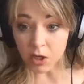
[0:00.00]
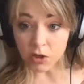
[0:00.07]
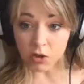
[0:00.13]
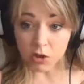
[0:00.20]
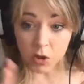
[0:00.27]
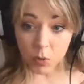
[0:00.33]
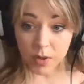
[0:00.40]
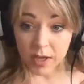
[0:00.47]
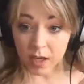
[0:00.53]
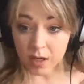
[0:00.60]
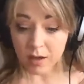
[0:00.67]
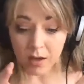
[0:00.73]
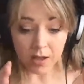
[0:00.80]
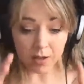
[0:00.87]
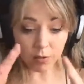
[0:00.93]
doing,
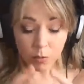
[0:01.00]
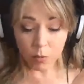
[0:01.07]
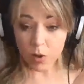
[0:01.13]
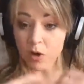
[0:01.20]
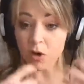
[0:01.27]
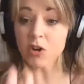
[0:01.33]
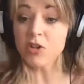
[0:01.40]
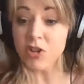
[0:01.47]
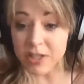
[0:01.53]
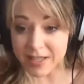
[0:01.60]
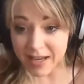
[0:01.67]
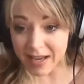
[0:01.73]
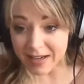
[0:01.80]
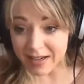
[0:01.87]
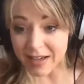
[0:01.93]

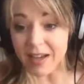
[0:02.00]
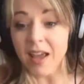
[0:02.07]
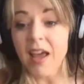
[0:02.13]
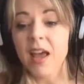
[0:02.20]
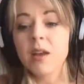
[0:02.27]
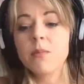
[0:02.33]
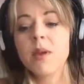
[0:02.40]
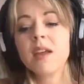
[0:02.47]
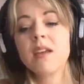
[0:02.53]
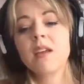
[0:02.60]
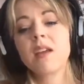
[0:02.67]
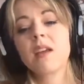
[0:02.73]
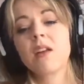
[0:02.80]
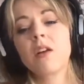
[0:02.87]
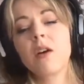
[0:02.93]
regurgitating, and
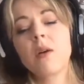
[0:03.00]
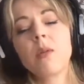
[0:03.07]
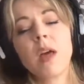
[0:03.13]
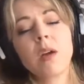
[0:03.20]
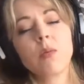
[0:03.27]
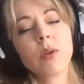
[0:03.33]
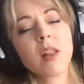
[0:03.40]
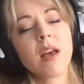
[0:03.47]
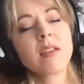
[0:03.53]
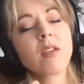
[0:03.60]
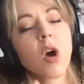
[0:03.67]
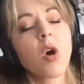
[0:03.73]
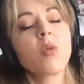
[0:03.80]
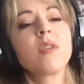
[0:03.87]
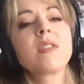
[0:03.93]
making it like realize,
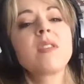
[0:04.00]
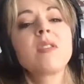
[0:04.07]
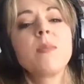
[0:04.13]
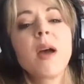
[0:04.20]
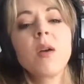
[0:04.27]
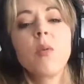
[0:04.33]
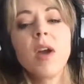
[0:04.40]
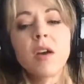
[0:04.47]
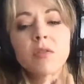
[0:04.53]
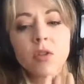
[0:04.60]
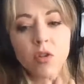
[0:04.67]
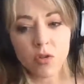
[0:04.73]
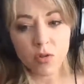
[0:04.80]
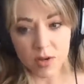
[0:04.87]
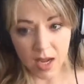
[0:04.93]
oh, this is my way of
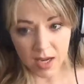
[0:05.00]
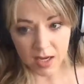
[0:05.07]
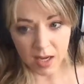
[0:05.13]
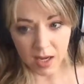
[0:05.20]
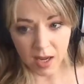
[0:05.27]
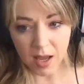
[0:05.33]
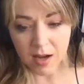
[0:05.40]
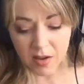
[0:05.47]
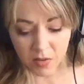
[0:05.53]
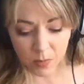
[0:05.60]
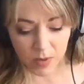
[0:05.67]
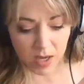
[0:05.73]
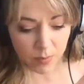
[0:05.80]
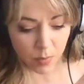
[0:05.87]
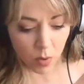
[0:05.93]
creating. And as
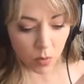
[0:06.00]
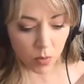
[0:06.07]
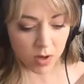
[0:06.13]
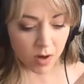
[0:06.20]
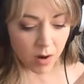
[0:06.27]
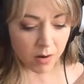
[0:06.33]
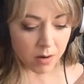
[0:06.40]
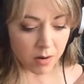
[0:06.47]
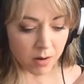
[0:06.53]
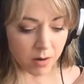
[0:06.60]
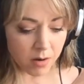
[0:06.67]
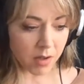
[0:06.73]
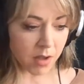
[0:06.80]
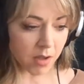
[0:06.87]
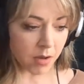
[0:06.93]
people, we are
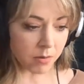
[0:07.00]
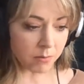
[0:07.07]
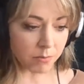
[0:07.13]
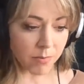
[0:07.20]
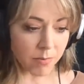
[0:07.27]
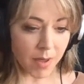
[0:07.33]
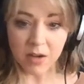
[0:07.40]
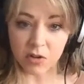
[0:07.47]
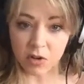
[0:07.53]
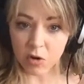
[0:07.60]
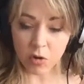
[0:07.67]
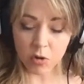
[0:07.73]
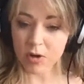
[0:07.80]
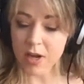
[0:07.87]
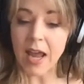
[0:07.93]
meant to
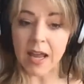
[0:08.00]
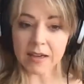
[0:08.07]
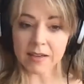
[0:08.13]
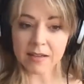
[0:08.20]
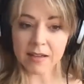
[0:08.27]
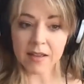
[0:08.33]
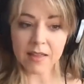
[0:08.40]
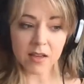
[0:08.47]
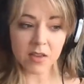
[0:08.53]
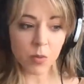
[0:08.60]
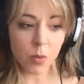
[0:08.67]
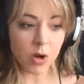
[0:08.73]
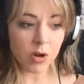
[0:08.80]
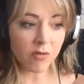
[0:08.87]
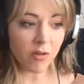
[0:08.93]
create. Like that's
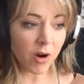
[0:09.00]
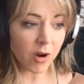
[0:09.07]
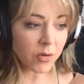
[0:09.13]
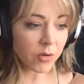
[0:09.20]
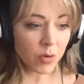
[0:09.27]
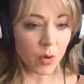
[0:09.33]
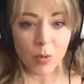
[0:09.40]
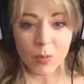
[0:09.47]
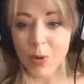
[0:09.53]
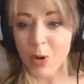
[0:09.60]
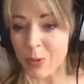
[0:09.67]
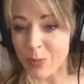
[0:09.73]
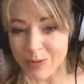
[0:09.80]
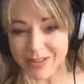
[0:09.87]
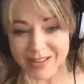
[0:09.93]
one of our sole
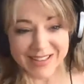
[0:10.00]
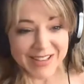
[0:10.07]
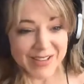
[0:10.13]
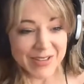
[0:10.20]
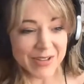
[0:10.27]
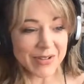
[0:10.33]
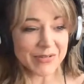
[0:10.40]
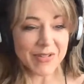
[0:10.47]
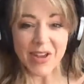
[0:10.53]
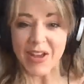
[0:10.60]
purposes of,